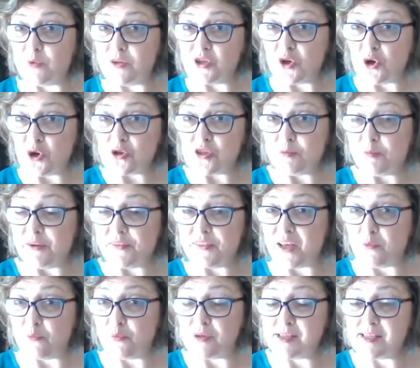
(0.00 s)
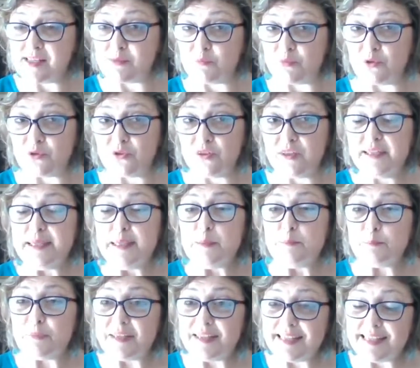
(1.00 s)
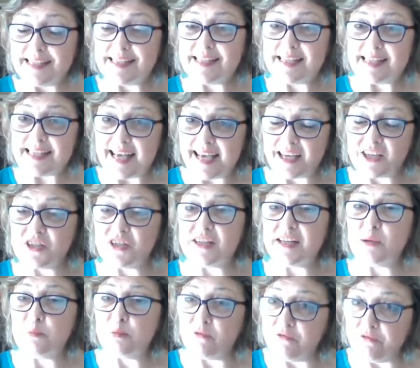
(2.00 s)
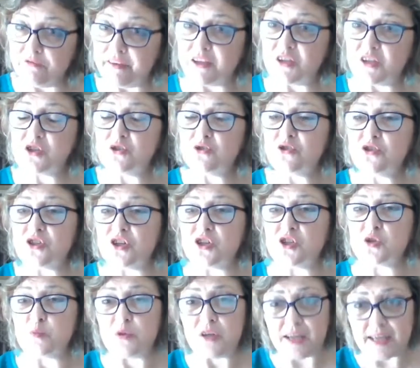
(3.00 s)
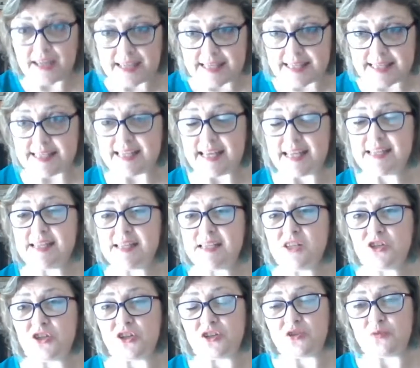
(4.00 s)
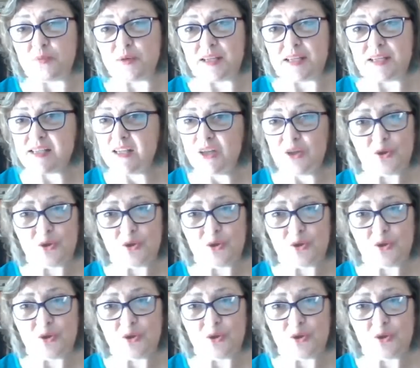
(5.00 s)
We talked about that principle. But this is actually a professional judgment, a consensus judgment.